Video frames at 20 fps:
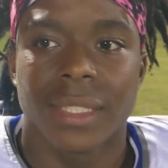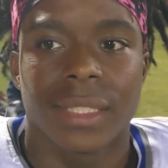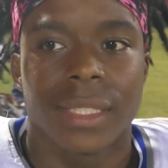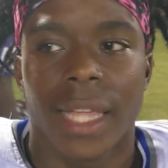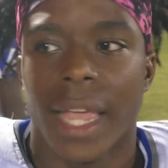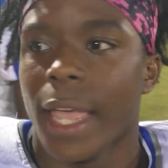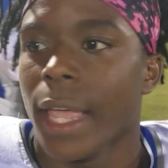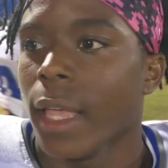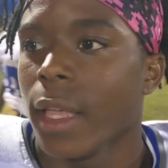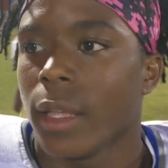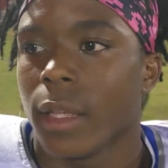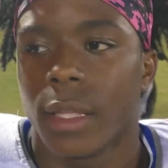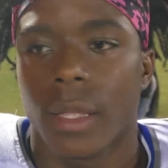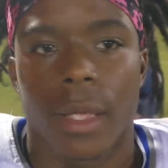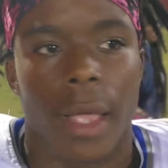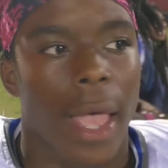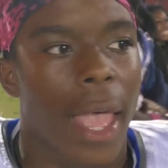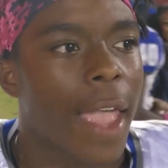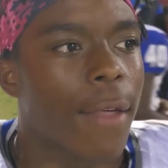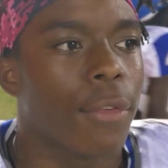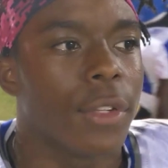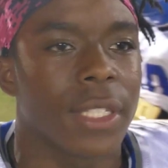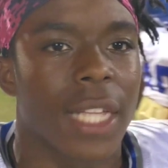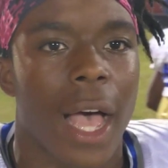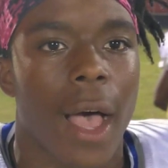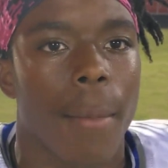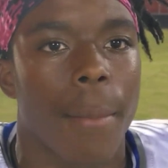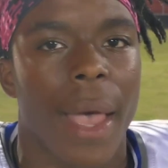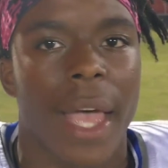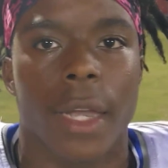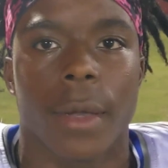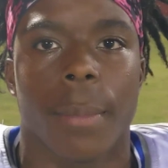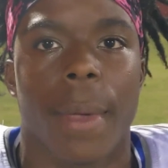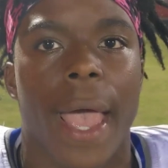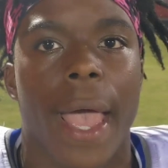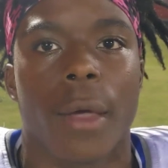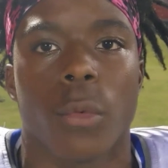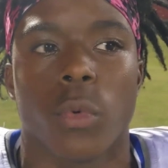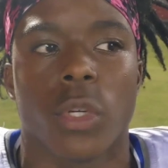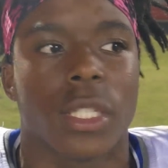Yes, they every time
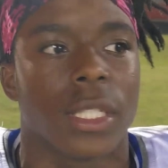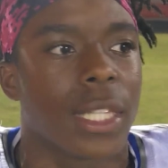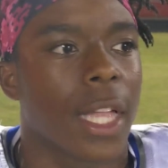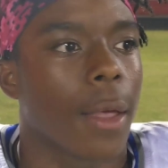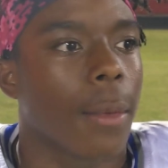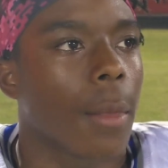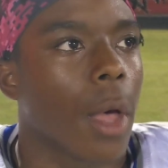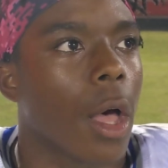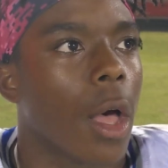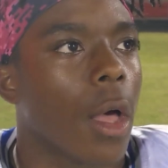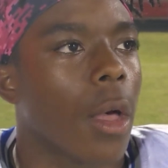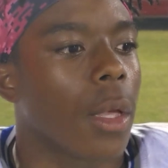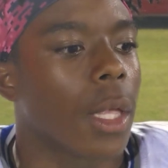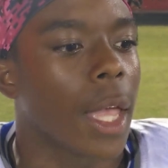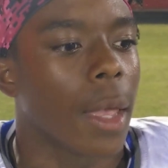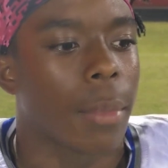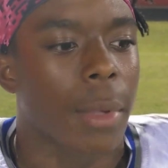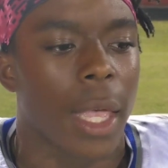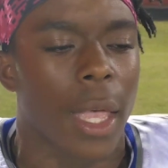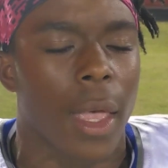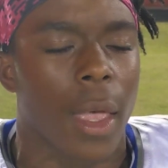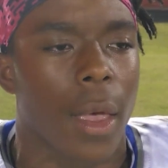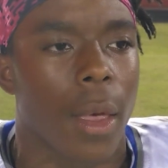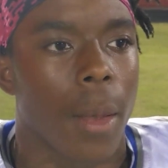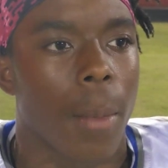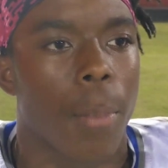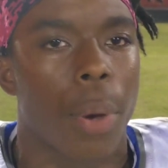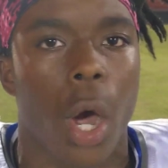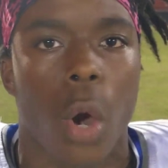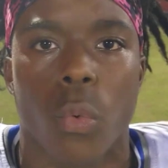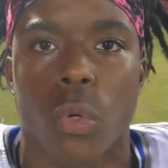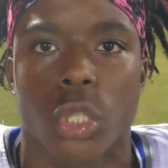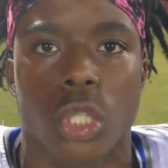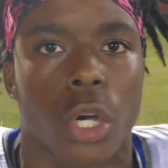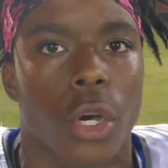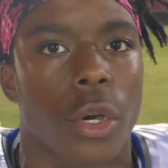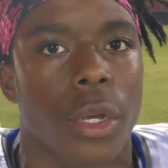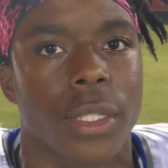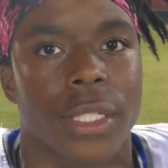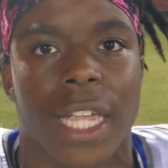back-to-back, we kept getting punt
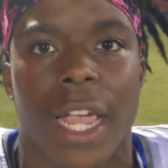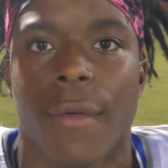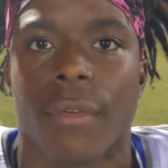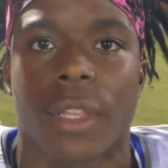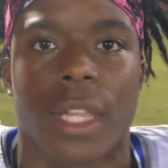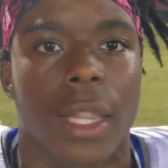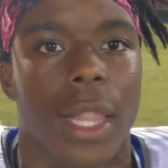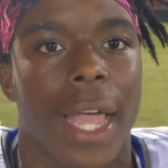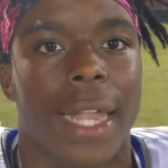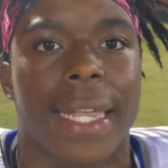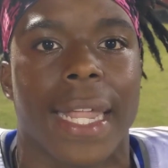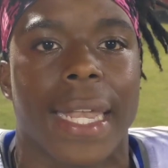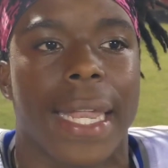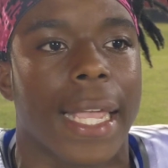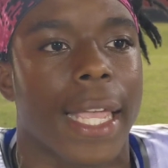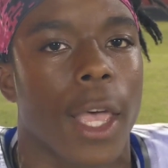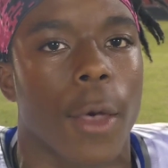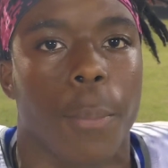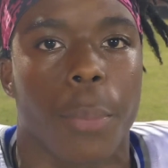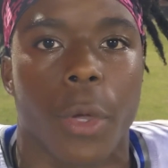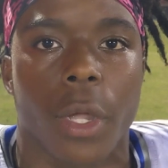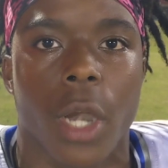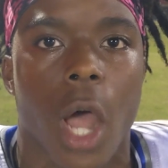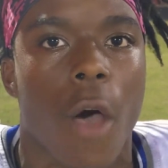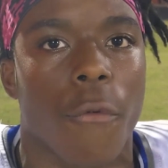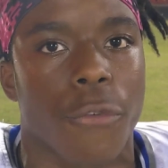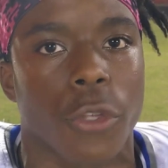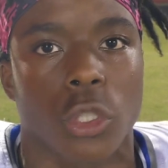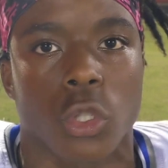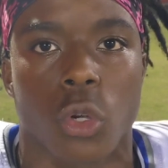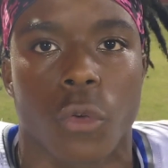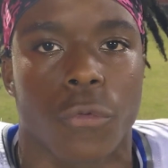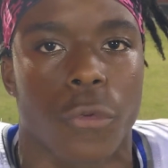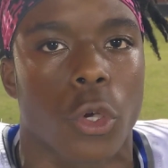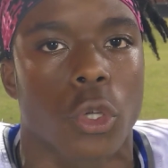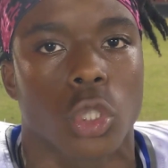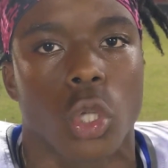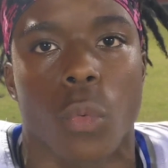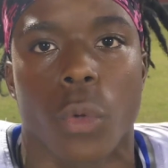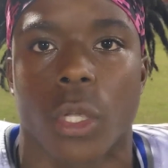returns, everything like that. They kept putting offense on the
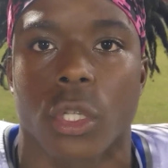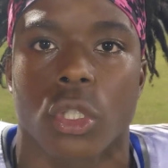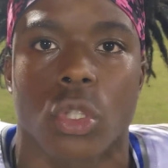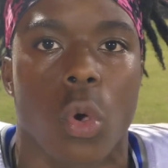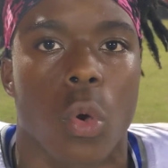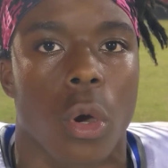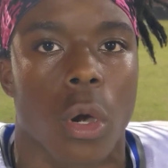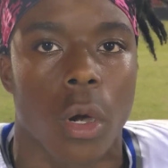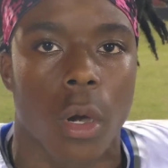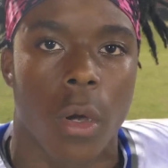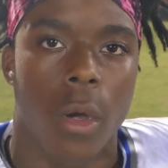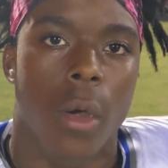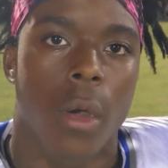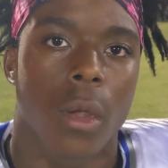field so we could score.